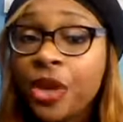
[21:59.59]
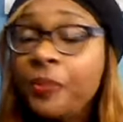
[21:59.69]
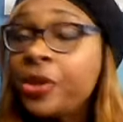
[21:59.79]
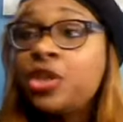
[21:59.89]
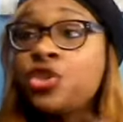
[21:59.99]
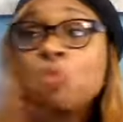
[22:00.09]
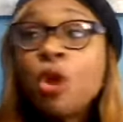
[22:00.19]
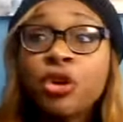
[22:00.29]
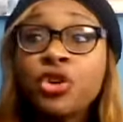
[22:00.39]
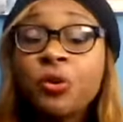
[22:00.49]
because you want
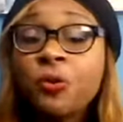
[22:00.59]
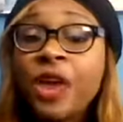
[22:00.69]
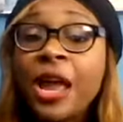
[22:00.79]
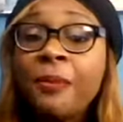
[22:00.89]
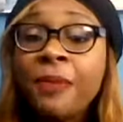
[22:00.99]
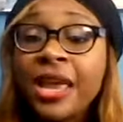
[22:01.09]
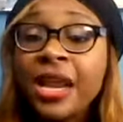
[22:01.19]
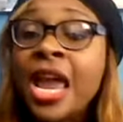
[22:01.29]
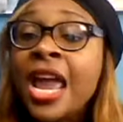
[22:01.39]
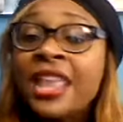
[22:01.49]
a newfound manna
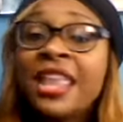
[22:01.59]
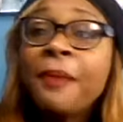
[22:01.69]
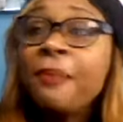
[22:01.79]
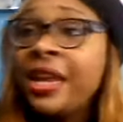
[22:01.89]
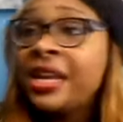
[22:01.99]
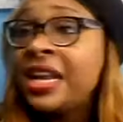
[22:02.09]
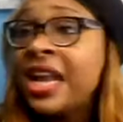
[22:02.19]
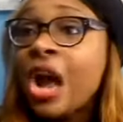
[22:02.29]
and that manna that got